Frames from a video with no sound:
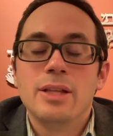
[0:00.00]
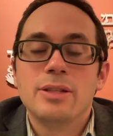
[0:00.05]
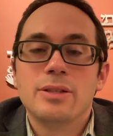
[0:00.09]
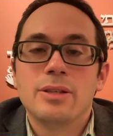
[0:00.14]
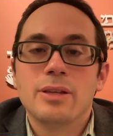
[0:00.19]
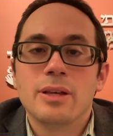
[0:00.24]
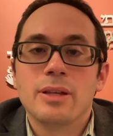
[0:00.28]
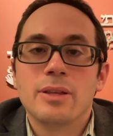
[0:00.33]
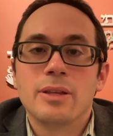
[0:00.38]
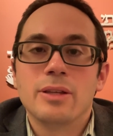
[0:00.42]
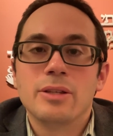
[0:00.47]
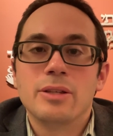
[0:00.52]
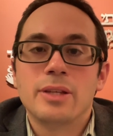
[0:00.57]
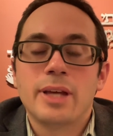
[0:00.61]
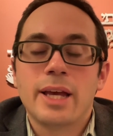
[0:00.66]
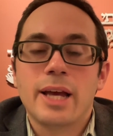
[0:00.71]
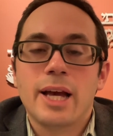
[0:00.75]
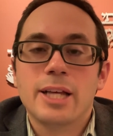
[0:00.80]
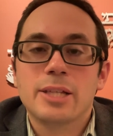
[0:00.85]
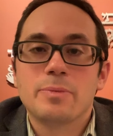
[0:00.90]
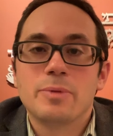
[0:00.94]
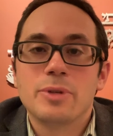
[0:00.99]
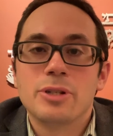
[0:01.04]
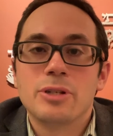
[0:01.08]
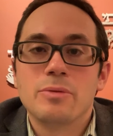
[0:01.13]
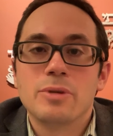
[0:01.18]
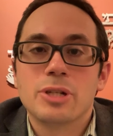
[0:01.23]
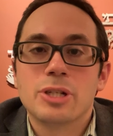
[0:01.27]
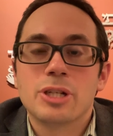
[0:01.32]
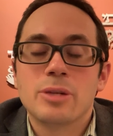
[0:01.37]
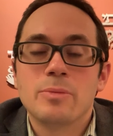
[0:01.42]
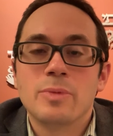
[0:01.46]
to the diaspora
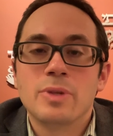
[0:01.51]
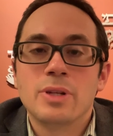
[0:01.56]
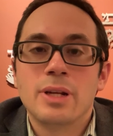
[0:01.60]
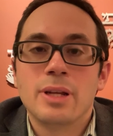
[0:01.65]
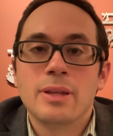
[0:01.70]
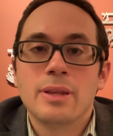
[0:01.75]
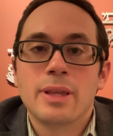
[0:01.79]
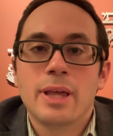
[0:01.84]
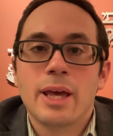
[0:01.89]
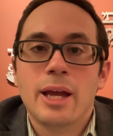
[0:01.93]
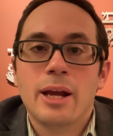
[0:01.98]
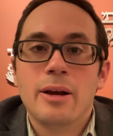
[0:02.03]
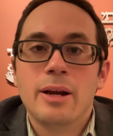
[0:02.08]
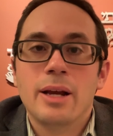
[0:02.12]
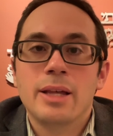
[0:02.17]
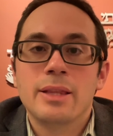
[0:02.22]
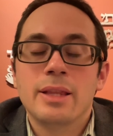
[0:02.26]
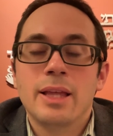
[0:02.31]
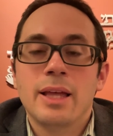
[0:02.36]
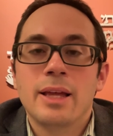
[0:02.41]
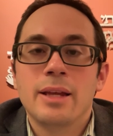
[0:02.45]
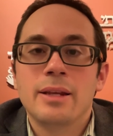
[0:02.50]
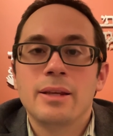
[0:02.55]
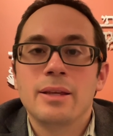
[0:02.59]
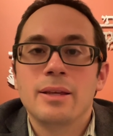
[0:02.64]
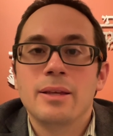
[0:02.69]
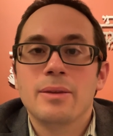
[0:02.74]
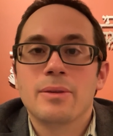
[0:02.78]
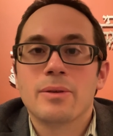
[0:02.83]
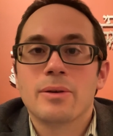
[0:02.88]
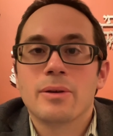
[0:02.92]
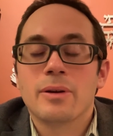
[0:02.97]
Jewish community there, and then
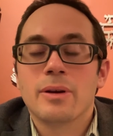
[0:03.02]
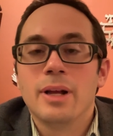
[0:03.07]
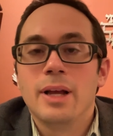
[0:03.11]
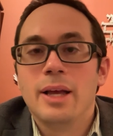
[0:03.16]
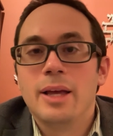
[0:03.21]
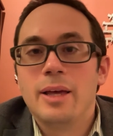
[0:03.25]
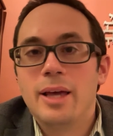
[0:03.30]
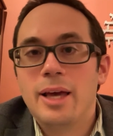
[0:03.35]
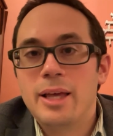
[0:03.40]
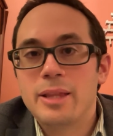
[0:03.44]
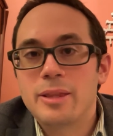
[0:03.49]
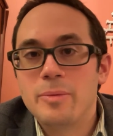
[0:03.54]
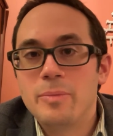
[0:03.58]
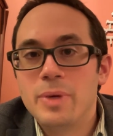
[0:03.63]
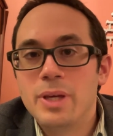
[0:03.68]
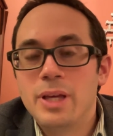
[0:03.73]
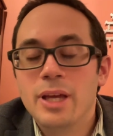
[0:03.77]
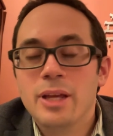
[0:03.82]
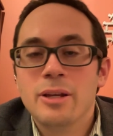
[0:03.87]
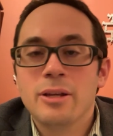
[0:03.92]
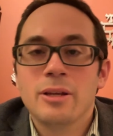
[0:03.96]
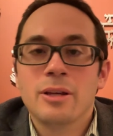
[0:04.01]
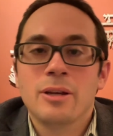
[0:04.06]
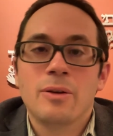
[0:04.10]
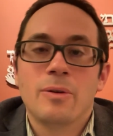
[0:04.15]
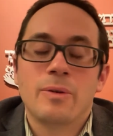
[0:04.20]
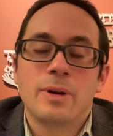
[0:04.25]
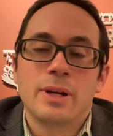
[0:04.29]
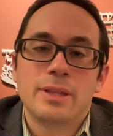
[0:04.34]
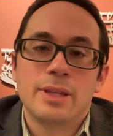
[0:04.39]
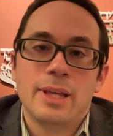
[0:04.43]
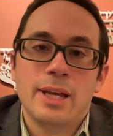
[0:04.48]
either at the beginning
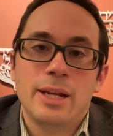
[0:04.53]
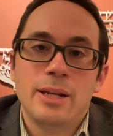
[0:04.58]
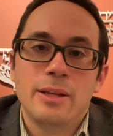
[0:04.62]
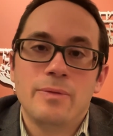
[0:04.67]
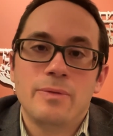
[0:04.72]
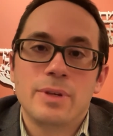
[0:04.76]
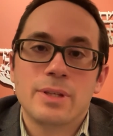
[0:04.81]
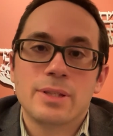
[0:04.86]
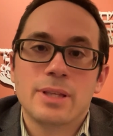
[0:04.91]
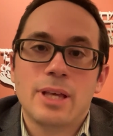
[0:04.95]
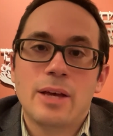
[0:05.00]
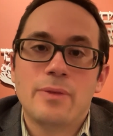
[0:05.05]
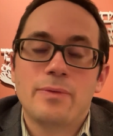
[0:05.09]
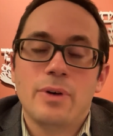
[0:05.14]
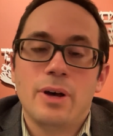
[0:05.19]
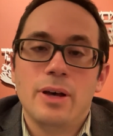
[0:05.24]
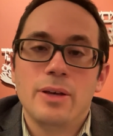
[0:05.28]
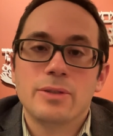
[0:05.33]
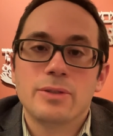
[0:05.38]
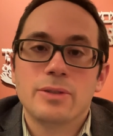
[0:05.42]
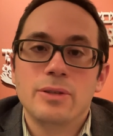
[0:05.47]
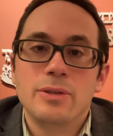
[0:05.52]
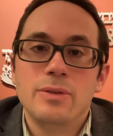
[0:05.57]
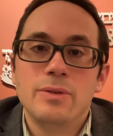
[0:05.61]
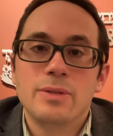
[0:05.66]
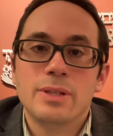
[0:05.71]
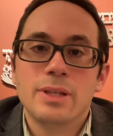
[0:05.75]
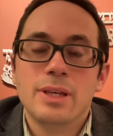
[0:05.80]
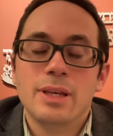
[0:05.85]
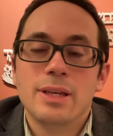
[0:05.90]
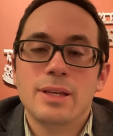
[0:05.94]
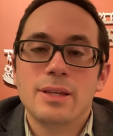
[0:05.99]
or at the end of his life also
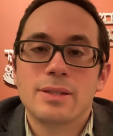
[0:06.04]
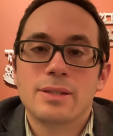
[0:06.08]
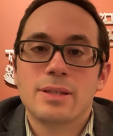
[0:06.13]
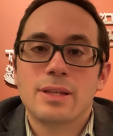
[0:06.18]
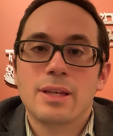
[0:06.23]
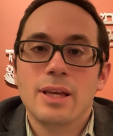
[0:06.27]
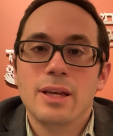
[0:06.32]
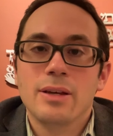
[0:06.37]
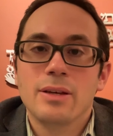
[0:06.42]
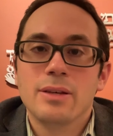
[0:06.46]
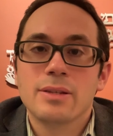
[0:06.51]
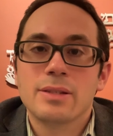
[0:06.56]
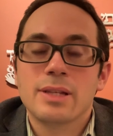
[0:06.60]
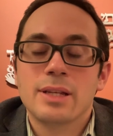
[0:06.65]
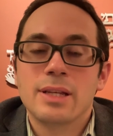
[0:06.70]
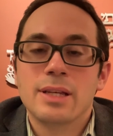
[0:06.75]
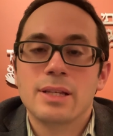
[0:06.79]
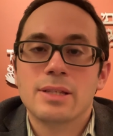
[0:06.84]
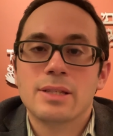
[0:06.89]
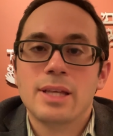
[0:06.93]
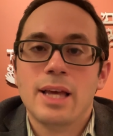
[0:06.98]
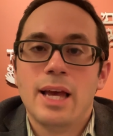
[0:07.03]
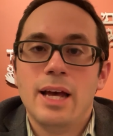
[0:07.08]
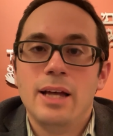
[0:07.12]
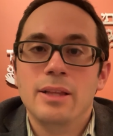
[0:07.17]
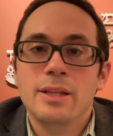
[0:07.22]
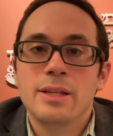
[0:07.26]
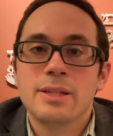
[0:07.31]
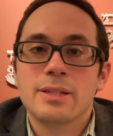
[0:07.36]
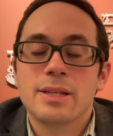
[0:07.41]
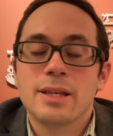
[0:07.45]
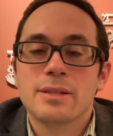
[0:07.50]
using his skills and his
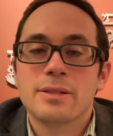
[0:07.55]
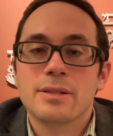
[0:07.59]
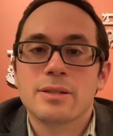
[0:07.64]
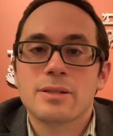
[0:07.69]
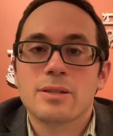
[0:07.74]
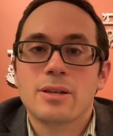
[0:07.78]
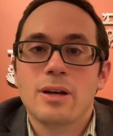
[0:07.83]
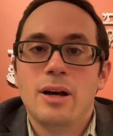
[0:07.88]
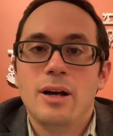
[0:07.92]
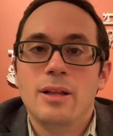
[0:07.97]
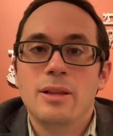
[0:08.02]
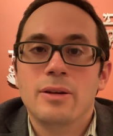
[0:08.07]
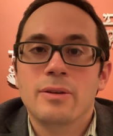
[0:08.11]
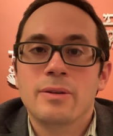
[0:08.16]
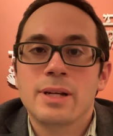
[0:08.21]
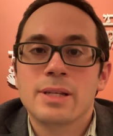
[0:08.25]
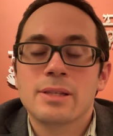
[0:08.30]
talents as a scholar,